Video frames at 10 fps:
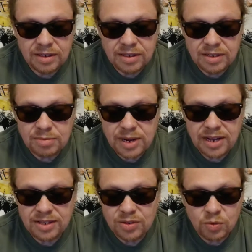
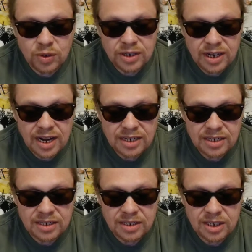Somehow, this one
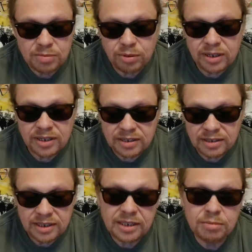consciousness split
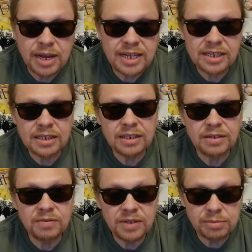into masculine
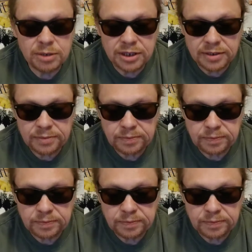and feminine.